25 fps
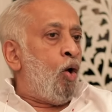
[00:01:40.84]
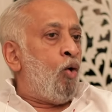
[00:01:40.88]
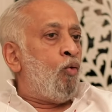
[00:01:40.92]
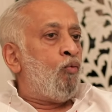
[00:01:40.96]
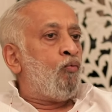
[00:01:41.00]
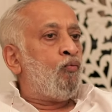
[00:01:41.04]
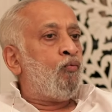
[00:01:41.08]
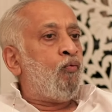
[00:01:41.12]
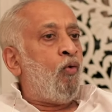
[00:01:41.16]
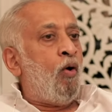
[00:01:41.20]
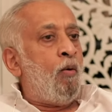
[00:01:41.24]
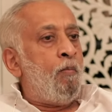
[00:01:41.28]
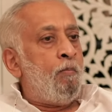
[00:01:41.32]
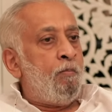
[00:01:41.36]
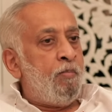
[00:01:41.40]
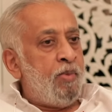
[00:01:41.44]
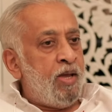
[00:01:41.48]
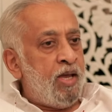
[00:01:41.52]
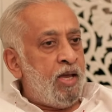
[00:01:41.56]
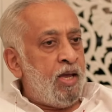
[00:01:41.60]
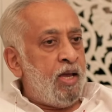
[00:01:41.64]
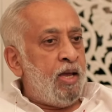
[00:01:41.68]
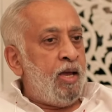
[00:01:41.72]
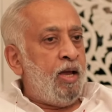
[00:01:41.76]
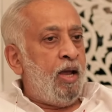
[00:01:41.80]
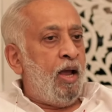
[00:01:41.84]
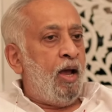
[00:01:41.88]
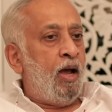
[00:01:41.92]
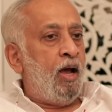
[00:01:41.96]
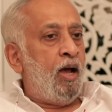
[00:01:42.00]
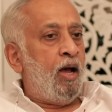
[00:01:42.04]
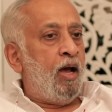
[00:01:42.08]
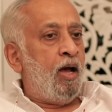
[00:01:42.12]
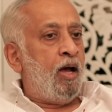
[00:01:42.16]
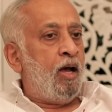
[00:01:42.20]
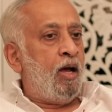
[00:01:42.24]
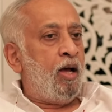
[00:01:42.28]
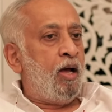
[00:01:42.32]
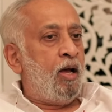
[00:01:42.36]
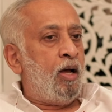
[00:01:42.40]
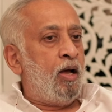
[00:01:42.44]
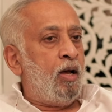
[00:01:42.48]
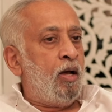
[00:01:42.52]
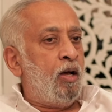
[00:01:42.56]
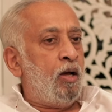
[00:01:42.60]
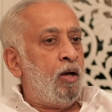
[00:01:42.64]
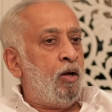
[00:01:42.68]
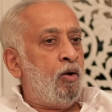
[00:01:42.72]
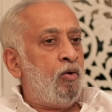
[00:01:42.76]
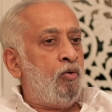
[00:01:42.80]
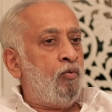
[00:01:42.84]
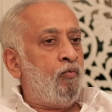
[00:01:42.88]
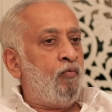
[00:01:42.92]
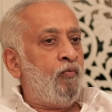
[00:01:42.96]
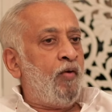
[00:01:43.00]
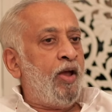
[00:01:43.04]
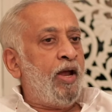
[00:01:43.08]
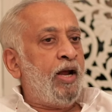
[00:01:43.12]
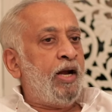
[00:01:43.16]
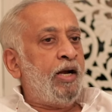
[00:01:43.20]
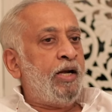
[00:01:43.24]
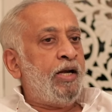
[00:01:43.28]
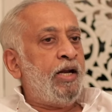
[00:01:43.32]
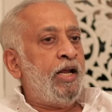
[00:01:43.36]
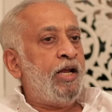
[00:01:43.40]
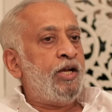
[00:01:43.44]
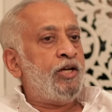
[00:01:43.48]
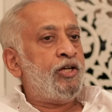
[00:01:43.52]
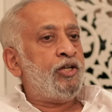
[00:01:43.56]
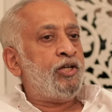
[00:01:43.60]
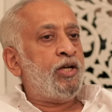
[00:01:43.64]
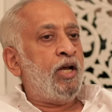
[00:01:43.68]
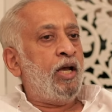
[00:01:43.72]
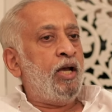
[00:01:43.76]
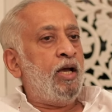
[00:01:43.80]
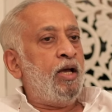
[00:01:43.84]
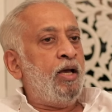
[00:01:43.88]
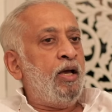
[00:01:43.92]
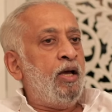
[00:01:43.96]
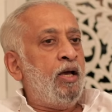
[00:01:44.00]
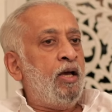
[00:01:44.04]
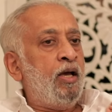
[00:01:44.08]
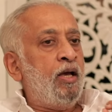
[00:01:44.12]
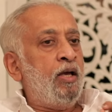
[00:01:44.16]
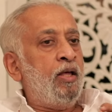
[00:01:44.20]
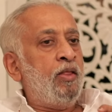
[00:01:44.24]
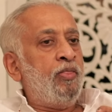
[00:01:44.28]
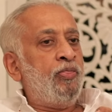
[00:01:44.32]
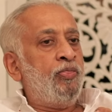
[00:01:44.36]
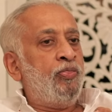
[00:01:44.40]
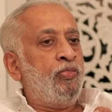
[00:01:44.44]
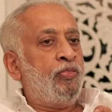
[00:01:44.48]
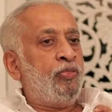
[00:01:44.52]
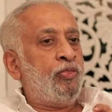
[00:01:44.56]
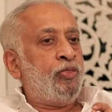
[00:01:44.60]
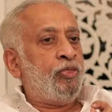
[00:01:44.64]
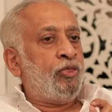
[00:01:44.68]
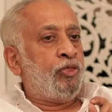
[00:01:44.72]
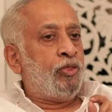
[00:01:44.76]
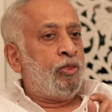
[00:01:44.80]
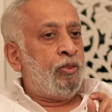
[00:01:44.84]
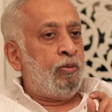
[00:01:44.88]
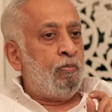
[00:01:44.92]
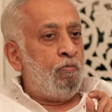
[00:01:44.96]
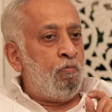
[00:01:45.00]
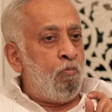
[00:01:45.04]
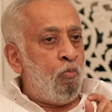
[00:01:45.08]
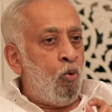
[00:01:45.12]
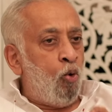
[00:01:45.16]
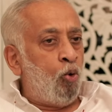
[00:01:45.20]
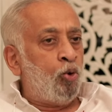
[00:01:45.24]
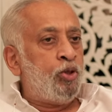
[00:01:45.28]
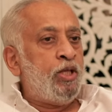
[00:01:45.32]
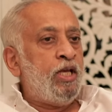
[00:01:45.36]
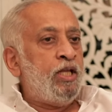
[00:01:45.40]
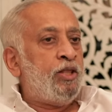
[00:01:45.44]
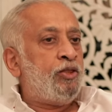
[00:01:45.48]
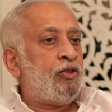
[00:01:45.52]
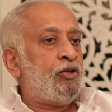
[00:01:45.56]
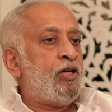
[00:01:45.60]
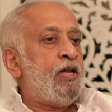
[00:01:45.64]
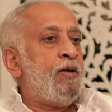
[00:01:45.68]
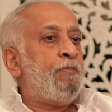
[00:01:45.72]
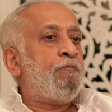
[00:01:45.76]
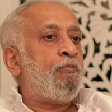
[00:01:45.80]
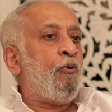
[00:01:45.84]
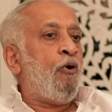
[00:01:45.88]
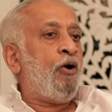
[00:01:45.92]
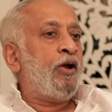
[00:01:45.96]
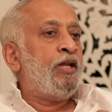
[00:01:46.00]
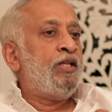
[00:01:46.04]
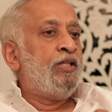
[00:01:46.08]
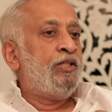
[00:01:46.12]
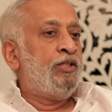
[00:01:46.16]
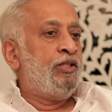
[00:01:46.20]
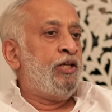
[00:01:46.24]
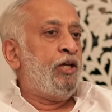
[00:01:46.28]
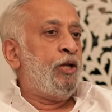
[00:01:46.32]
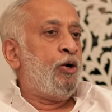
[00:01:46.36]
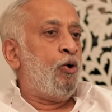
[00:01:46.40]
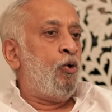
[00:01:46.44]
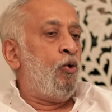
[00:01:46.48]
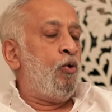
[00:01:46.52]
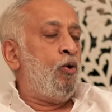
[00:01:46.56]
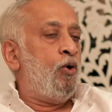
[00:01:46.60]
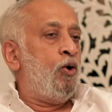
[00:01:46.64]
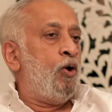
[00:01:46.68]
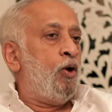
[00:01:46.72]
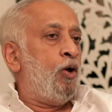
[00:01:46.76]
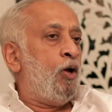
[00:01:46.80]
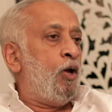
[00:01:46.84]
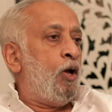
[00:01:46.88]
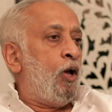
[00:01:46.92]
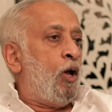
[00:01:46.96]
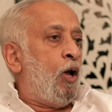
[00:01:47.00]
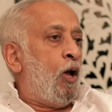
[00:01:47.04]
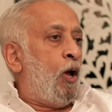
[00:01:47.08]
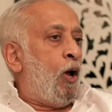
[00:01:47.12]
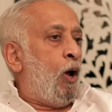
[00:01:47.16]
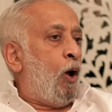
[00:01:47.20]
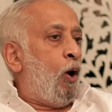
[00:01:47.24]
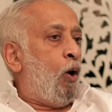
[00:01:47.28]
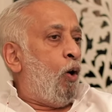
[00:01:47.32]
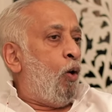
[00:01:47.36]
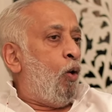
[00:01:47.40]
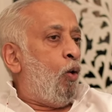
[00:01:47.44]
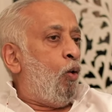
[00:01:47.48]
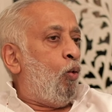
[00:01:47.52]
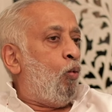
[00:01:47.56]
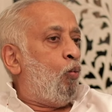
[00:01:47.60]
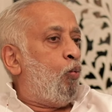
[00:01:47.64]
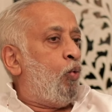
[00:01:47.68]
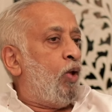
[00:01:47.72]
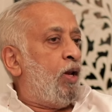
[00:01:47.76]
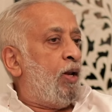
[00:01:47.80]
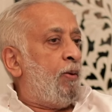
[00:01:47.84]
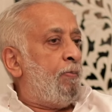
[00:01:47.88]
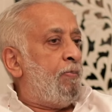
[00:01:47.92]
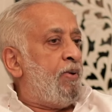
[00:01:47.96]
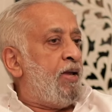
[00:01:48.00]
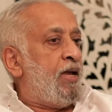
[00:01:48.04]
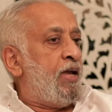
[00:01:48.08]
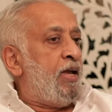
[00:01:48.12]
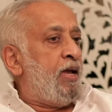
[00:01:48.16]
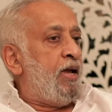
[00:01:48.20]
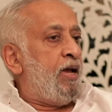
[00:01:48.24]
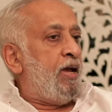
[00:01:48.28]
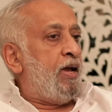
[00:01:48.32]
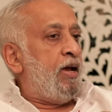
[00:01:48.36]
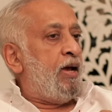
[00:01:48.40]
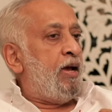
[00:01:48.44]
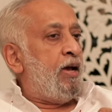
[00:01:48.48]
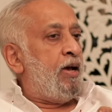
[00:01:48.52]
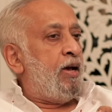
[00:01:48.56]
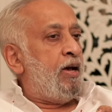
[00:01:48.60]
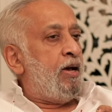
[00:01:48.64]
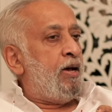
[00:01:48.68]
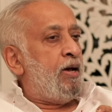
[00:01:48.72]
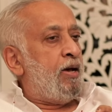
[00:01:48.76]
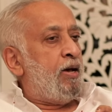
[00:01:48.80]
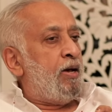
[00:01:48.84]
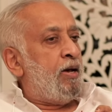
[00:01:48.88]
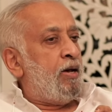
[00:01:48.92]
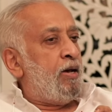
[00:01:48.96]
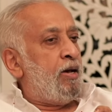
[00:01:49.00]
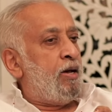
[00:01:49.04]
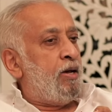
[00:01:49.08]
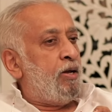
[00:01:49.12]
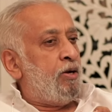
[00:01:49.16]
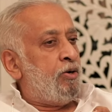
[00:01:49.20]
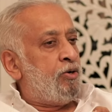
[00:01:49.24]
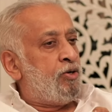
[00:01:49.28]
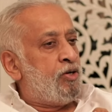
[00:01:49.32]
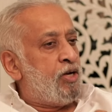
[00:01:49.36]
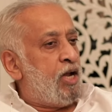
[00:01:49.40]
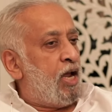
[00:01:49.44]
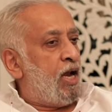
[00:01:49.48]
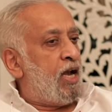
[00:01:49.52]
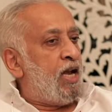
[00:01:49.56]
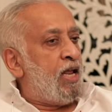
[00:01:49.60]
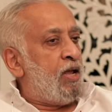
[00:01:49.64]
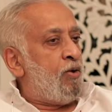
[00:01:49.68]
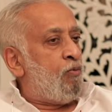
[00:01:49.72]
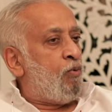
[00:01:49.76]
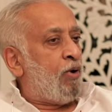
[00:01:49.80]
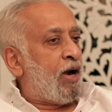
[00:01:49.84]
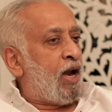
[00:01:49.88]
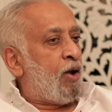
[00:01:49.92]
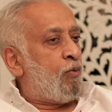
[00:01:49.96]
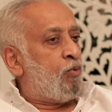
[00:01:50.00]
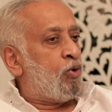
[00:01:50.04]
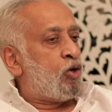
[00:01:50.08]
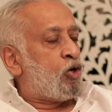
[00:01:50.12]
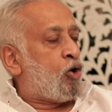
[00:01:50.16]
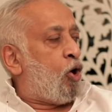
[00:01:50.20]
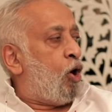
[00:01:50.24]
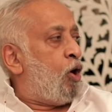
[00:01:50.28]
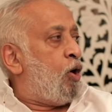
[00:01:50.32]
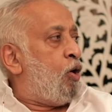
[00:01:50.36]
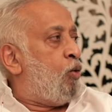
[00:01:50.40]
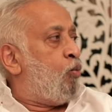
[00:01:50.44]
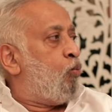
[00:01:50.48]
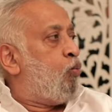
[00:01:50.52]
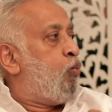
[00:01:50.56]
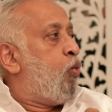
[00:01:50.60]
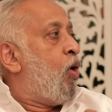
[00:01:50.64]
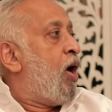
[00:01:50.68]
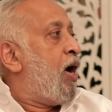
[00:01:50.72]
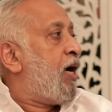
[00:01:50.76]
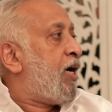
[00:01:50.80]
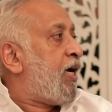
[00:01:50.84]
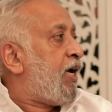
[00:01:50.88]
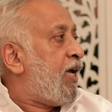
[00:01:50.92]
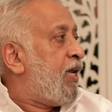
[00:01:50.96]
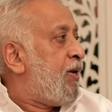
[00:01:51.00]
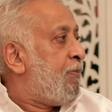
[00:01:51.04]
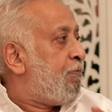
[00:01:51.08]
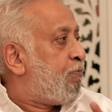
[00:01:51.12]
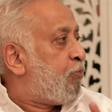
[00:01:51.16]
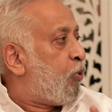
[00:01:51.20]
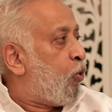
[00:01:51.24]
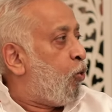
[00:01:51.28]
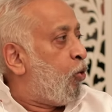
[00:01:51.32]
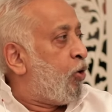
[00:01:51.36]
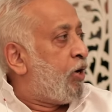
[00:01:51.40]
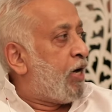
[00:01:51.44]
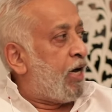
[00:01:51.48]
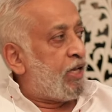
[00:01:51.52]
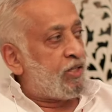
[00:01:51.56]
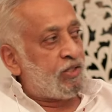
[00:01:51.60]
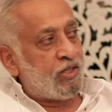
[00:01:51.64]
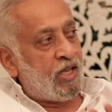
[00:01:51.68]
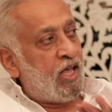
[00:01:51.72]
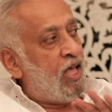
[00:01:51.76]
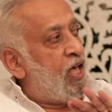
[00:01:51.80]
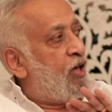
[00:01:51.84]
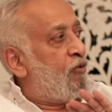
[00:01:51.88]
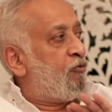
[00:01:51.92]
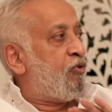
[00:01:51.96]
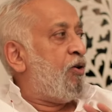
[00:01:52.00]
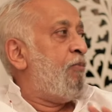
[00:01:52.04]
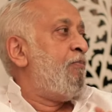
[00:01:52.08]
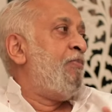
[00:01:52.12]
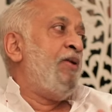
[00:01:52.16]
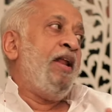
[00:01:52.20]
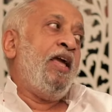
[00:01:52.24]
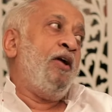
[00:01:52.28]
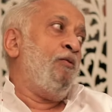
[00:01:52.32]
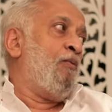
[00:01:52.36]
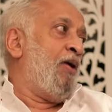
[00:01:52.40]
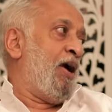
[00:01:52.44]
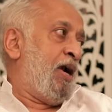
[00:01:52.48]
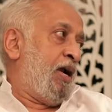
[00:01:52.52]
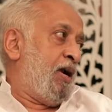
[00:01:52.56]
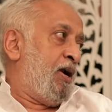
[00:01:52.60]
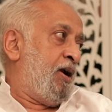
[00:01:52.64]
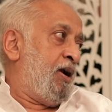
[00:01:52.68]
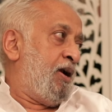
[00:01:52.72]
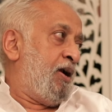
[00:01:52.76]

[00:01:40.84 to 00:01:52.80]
For me, Venkatesh, Modi 3.0 will be really what I would call work in progress from day one.